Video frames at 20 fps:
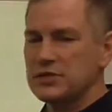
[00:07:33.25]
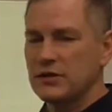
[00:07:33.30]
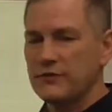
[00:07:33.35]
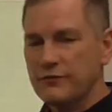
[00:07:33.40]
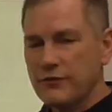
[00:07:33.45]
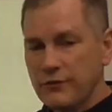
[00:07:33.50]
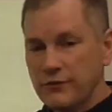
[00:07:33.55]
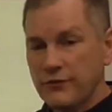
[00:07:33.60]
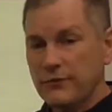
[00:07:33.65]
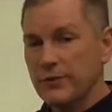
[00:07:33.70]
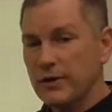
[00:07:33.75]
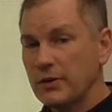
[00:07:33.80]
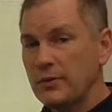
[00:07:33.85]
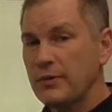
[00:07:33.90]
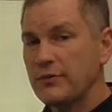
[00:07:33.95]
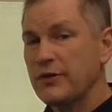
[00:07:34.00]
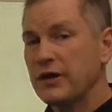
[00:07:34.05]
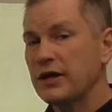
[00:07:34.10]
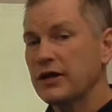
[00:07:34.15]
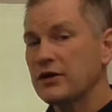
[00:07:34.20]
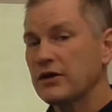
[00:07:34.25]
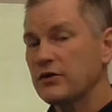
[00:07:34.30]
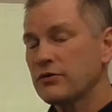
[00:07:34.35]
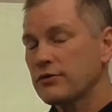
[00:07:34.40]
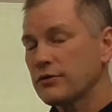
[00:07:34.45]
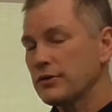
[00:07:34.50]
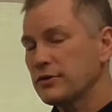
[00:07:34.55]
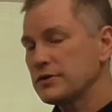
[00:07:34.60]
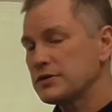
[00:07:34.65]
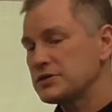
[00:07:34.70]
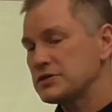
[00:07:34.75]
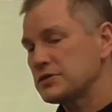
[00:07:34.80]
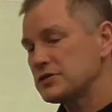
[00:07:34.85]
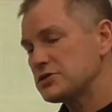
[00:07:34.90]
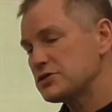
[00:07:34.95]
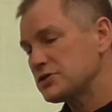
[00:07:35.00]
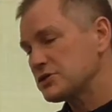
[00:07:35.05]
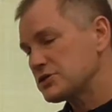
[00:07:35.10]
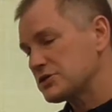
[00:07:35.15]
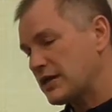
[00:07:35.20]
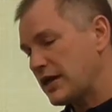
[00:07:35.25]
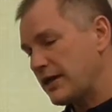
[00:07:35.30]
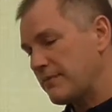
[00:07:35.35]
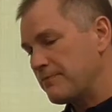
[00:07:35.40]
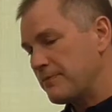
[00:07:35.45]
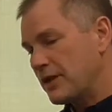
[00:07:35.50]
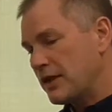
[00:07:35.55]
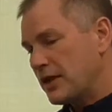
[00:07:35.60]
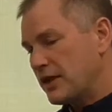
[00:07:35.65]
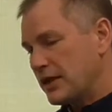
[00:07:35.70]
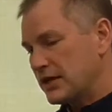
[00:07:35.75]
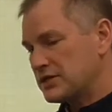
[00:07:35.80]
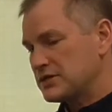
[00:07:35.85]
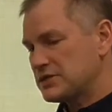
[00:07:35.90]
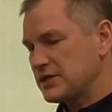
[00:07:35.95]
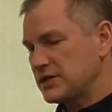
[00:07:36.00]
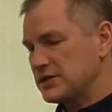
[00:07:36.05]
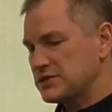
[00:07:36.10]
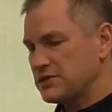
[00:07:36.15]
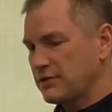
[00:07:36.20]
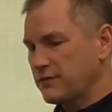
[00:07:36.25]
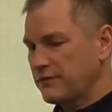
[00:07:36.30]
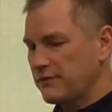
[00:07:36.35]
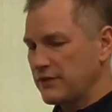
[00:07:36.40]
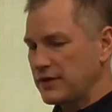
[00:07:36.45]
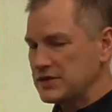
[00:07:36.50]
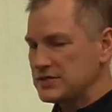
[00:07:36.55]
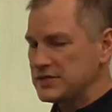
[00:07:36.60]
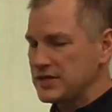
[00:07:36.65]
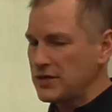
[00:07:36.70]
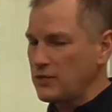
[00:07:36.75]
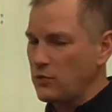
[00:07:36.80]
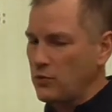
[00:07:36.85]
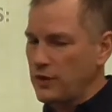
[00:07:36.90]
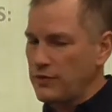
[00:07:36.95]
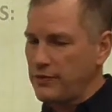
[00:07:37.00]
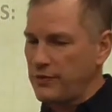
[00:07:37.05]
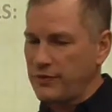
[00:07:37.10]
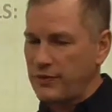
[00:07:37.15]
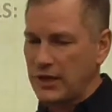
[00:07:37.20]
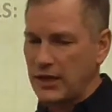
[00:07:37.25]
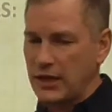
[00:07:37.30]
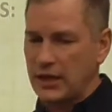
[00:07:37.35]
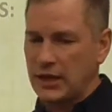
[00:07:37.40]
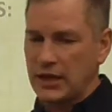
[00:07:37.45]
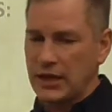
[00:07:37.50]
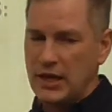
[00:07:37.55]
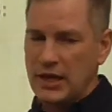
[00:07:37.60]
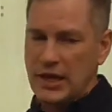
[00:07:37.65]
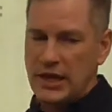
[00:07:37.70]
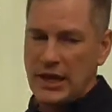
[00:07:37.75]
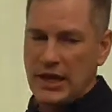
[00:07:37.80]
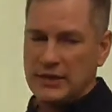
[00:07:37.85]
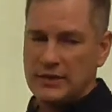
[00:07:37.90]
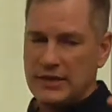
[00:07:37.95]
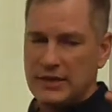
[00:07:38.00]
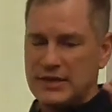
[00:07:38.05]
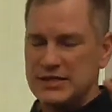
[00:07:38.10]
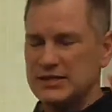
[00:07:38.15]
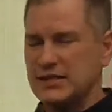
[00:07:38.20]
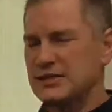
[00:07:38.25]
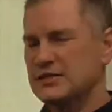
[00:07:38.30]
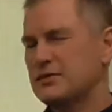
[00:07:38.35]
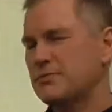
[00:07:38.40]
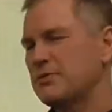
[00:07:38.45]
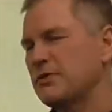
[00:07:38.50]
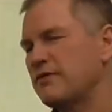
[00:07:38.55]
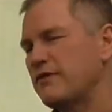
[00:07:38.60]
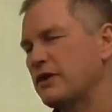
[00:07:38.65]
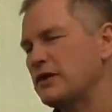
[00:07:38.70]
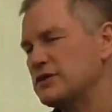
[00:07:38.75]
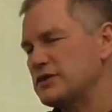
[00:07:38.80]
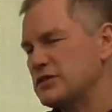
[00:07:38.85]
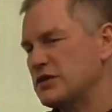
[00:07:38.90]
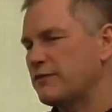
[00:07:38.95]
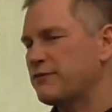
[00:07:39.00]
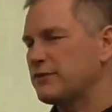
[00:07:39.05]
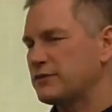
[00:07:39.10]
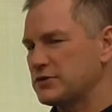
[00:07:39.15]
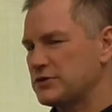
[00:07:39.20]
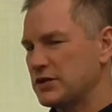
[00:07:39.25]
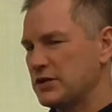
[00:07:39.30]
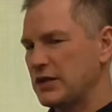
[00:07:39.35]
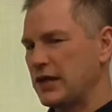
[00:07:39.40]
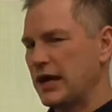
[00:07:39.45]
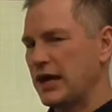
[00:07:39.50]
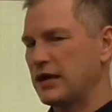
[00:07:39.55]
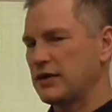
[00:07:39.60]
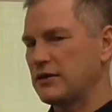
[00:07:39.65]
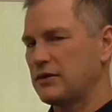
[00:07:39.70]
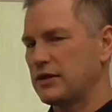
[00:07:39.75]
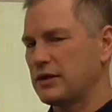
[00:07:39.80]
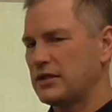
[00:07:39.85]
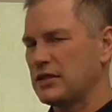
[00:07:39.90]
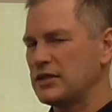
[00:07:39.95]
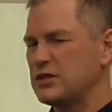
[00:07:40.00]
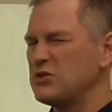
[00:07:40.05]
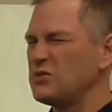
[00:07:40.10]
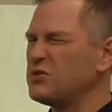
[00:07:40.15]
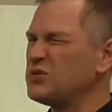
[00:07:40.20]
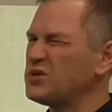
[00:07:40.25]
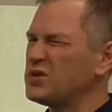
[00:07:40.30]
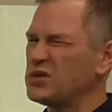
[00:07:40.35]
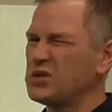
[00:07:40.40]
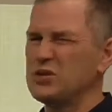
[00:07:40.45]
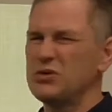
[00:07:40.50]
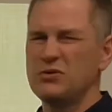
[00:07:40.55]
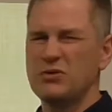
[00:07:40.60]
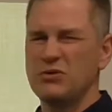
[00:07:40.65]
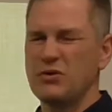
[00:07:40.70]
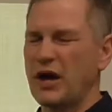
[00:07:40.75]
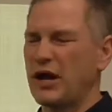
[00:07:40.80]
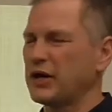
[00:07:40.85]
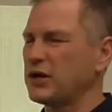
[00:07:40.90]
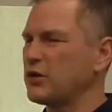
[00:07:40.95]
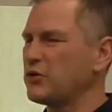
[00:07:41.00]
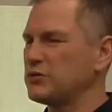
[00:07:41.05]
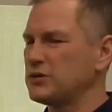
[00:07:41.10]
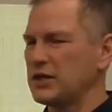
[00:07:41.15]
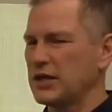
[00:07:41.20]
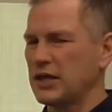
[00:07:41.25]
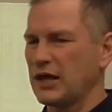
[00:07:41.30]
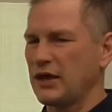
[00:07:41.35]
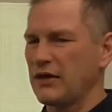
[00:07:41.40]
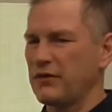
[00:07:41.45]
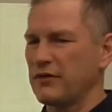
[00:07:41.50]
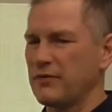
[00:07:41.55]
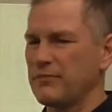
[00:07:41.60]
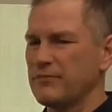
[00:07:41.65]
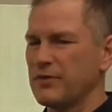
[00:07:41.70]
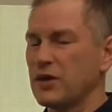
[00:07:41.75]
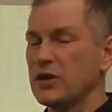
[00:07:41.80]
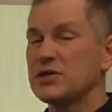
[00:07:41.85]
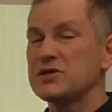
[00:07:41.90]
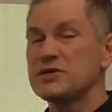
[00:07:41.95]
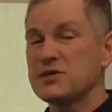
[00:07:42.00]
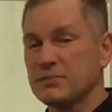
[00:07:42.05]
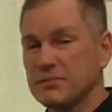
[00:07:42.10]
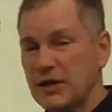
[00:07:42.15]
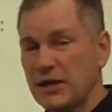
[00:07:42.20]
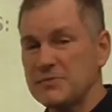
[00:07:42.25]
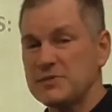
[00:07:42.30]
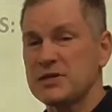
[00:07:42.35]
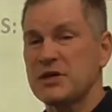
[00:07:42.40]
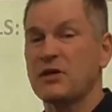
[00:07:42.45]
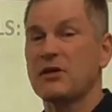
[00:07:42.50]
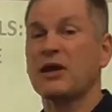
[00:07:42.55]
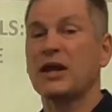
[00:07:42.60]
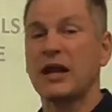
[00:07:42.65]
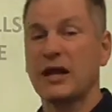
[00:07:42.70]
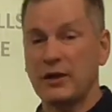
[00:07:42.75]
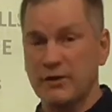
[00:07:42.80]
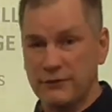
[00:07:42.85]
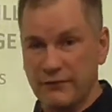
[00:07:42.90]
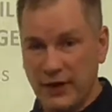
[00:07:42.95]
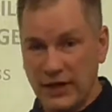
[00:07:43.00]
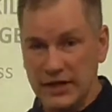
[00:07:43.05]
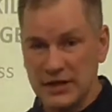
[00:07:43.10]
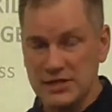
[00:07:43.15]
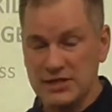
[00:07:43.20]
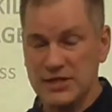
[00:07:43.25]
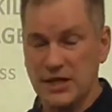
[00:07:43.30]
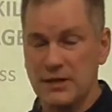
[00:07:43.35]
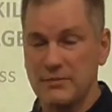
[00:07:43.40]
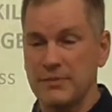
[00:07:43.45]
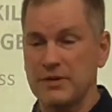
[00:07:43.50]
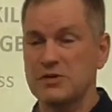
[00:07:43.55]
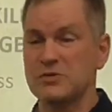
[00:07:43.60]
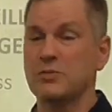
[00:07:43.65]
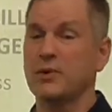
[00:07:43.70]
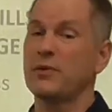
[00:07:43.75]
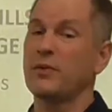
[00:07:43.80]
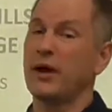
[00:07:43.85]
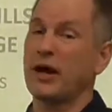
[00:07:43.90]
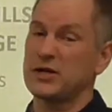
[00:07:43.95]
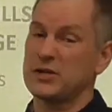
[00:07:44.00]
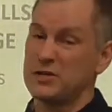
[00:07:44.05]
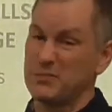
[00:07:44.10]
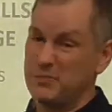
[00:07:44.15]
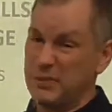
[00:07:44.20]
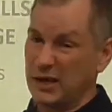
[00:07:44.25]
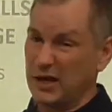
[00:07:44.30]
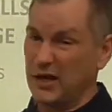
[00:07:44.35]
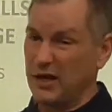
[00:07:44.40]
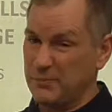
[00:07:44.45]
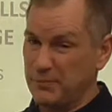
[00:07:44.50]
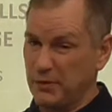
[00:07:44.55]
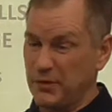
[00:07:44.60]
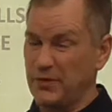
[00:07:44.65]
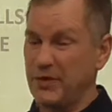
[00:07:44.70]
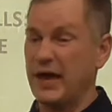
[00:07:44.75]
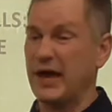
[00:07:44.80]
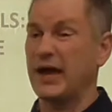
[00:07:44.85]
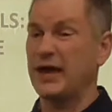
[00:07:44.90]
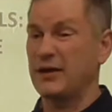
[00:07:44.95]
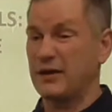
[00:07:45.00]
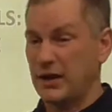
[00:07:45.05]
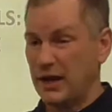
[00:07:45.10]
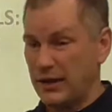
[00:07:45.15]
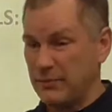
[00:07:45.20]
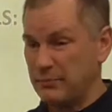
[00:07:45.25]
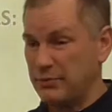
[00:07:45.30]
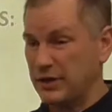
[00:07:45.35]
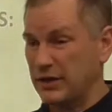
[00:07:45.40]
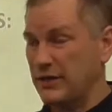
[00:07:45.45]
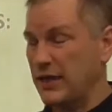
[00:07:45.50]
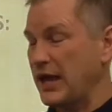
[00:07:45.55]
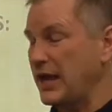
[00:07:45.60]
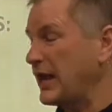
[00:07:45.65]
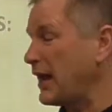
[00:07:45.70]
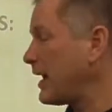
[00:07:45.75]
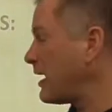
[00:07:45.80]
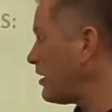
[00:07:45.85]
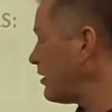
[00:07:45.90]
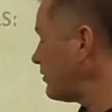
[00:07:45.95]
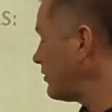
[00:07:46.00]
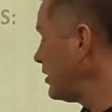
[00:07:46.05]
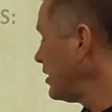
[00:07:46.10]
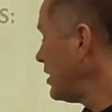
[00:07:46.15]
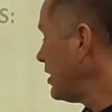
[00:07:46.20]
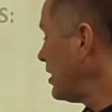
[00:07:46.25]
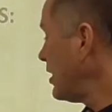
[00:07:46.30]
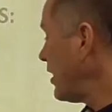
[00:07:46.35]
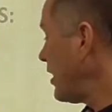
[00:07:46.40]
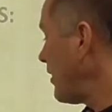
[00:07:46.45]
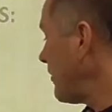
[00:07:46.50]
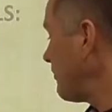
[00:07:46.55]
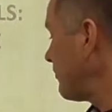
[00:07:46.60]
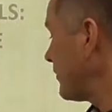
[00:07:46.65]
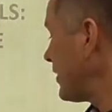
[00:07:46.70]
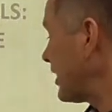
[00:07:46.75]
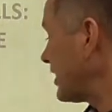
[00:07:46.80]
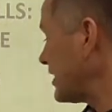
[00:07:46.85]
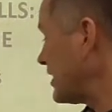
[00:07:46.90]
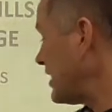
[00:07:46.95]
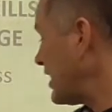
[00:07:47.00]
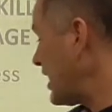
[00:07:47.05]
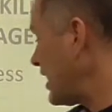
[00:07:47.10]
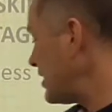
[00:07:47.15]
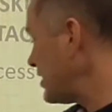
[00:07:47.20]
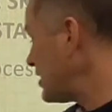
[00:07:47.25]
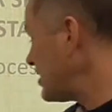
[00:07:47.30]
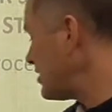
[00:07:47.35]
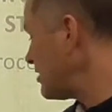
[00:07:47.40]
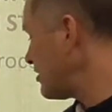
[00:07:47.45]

and if you're familiar with incongruence, it's just that sense of they say one thing and then they say something very different than that. The two do not go together. Sometimes in our clarifying statements, we will actually pick up on that and bring that out. Again,